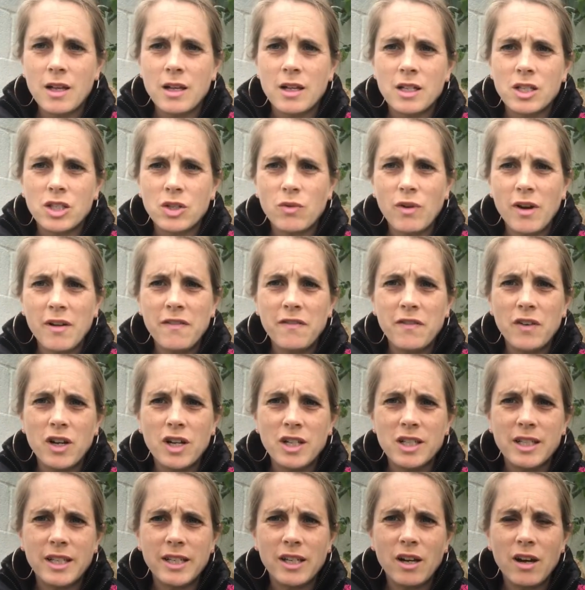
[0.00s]
So I've
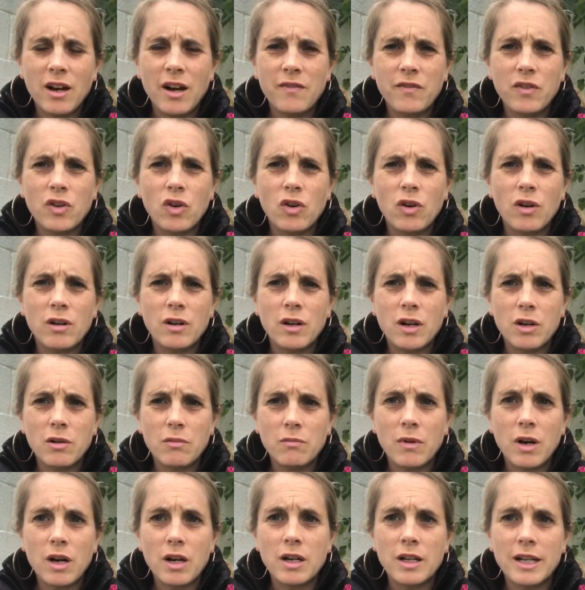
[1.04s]
got
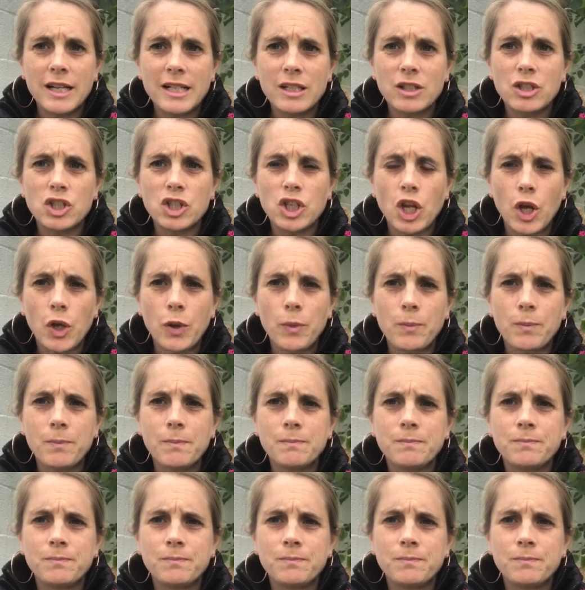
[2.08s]
a little stone,